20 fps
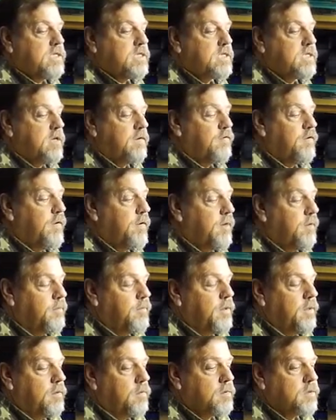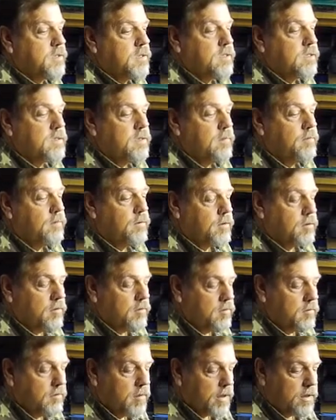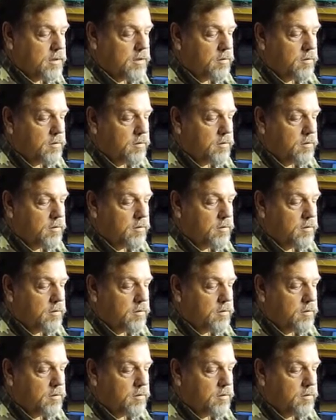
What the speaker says: stiffened up the whole system to make